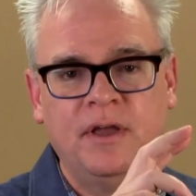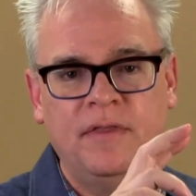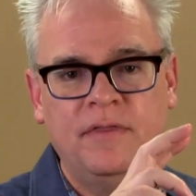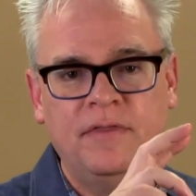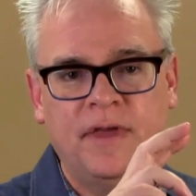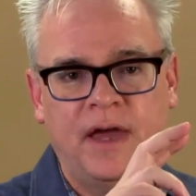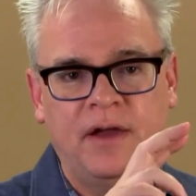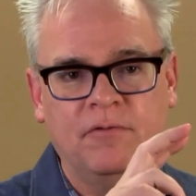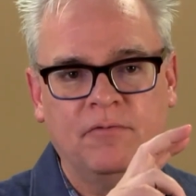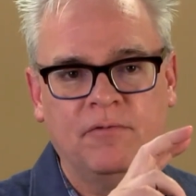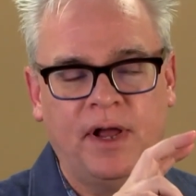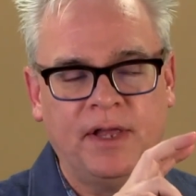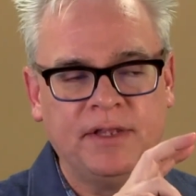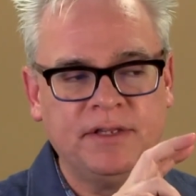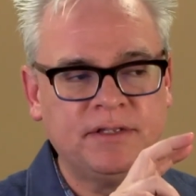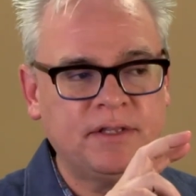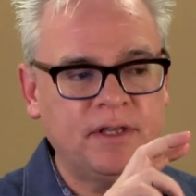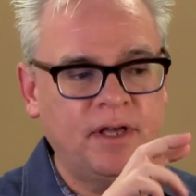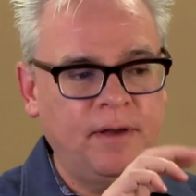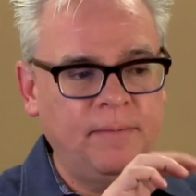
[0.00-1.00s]
that
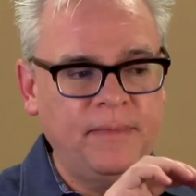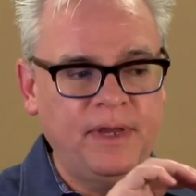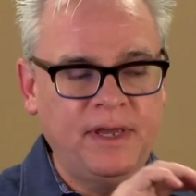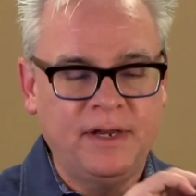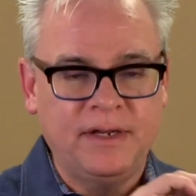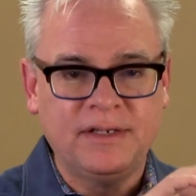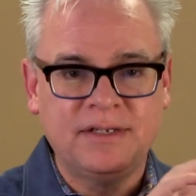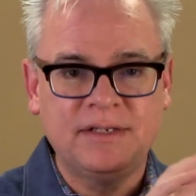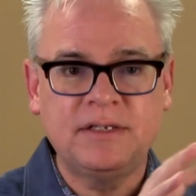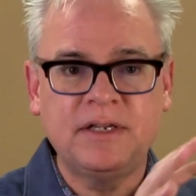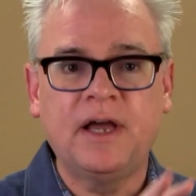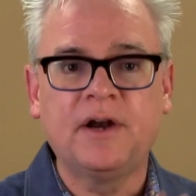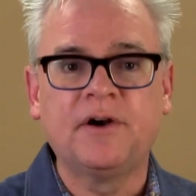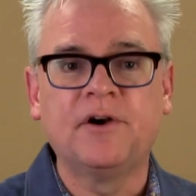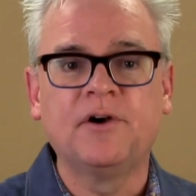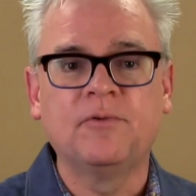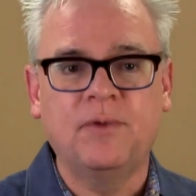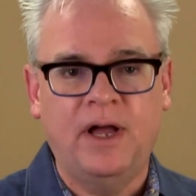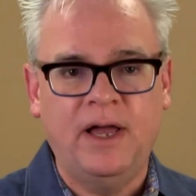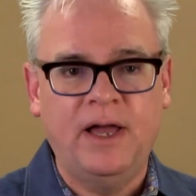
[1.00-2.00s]
runs them in a
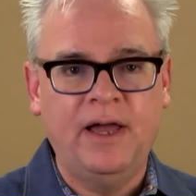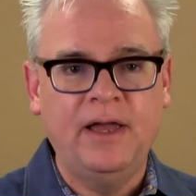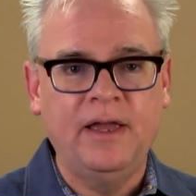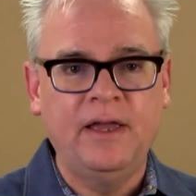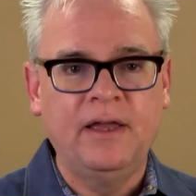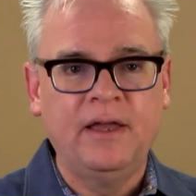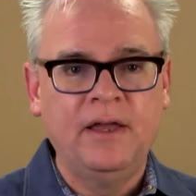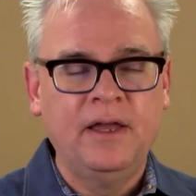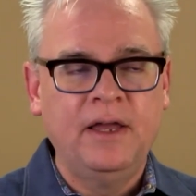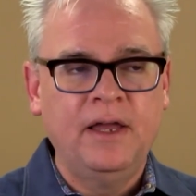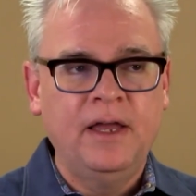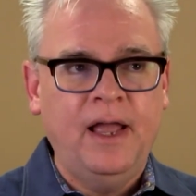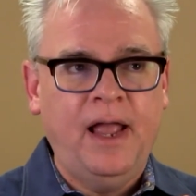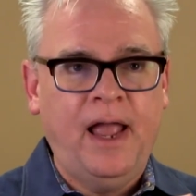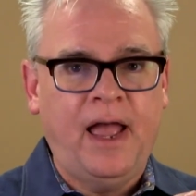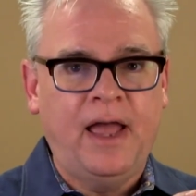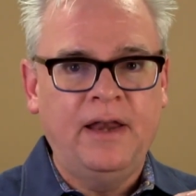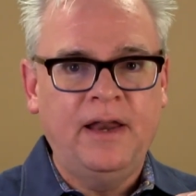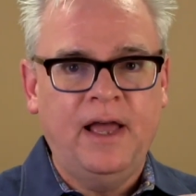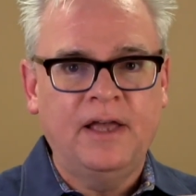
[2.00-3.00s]
standard way
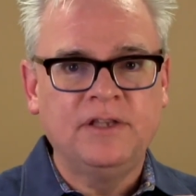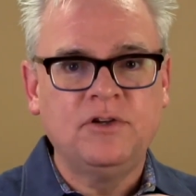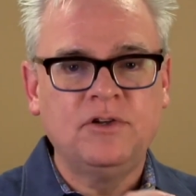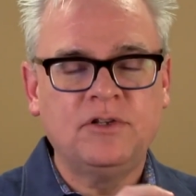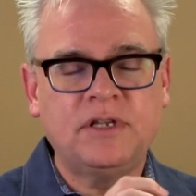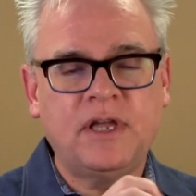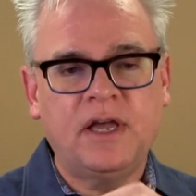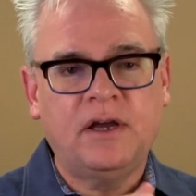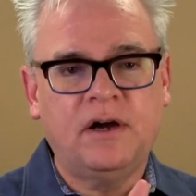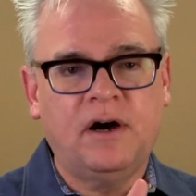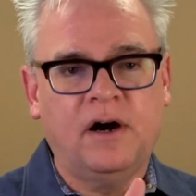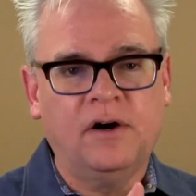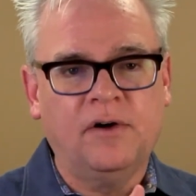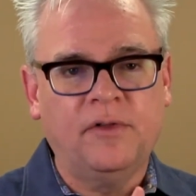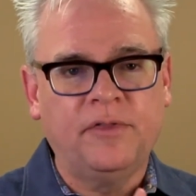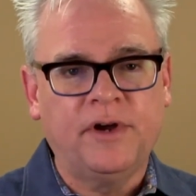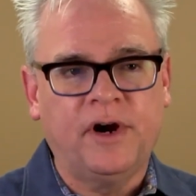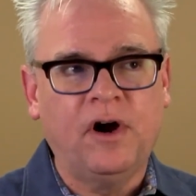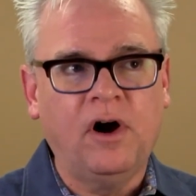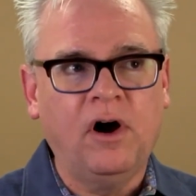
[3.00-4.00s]
and as you say,
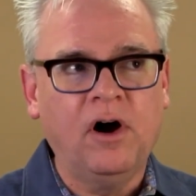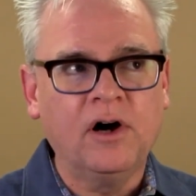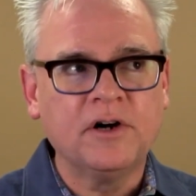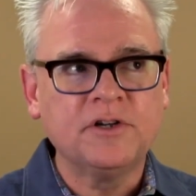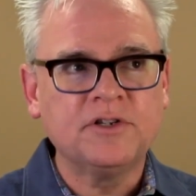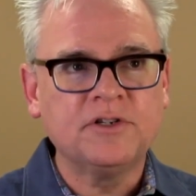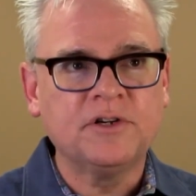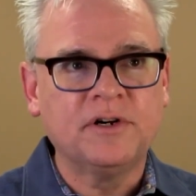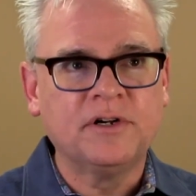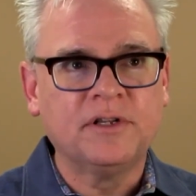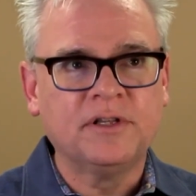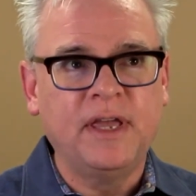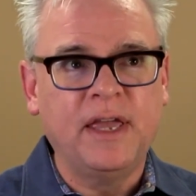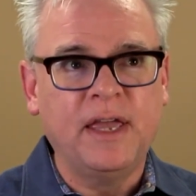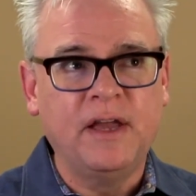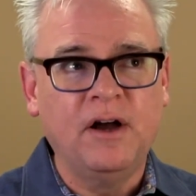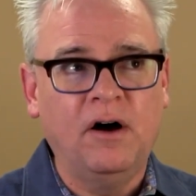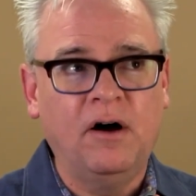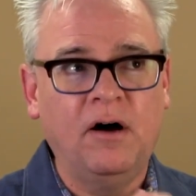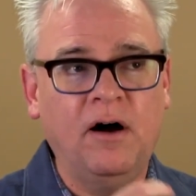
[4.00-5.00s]
Carl, there are
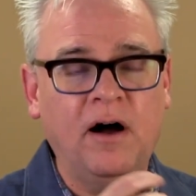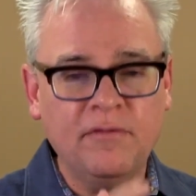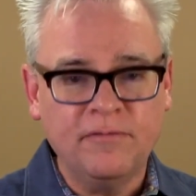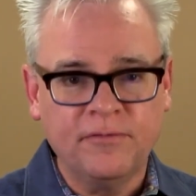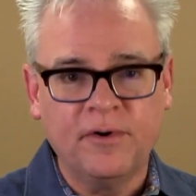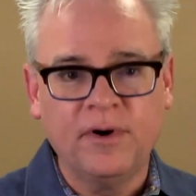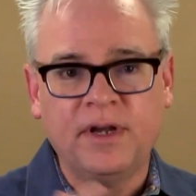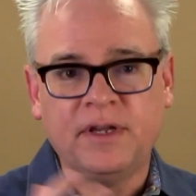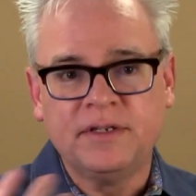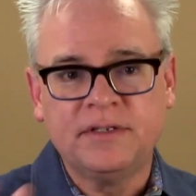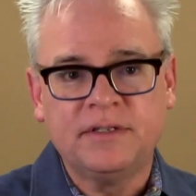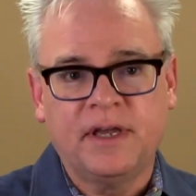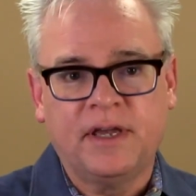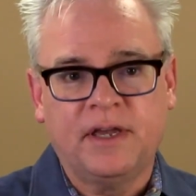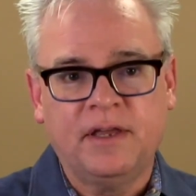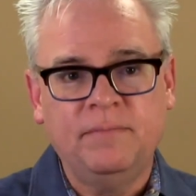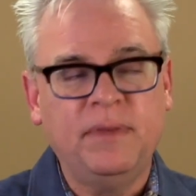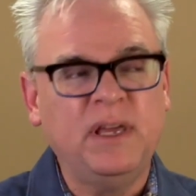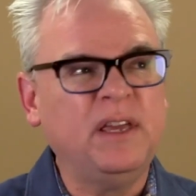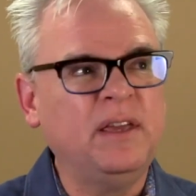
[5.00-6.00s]
certainly offerings that
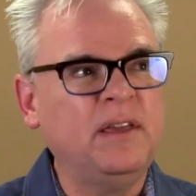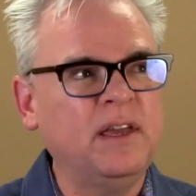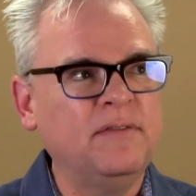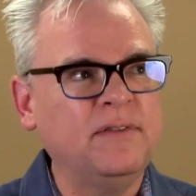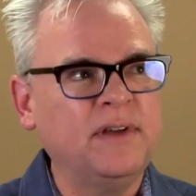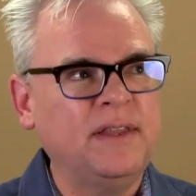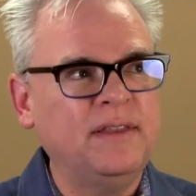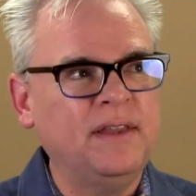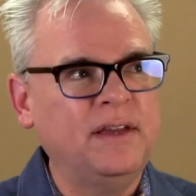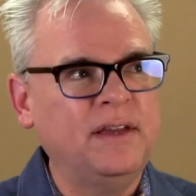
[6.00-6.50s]
can be given.